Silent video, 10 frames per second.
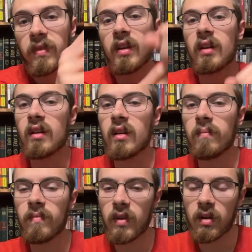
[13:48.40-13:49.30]

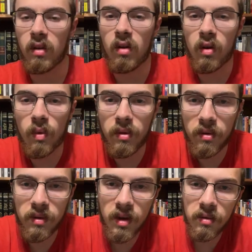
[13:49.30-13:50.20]
along with
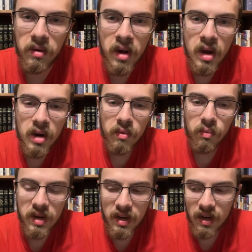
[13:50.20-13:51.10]
all the other
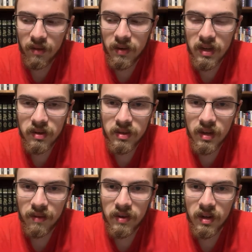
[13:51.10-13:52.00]
reading videos that
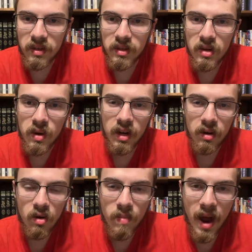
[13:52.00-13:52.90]
I've done. So you can
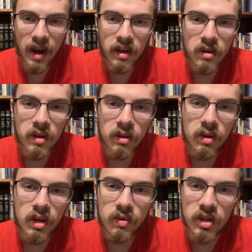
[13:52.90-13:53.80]
go back and you can
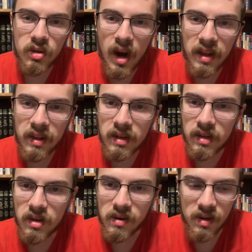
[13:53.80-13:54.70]
look at Treasure Island
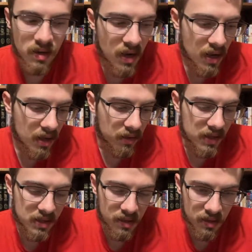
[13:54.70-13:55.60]
and you can
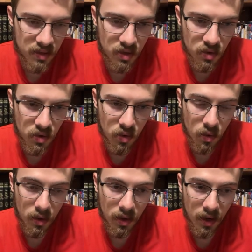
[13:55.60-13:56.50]
listen
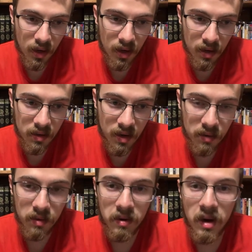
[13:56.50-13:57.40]
to the
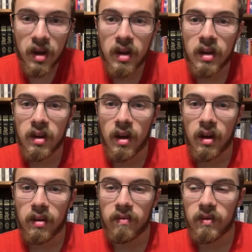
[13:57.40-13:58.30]
other
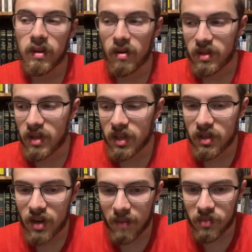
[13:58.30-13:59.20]
6
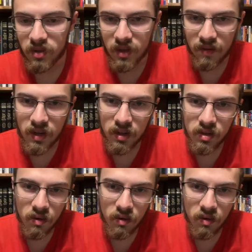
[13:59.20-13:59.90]
chapters that I've done so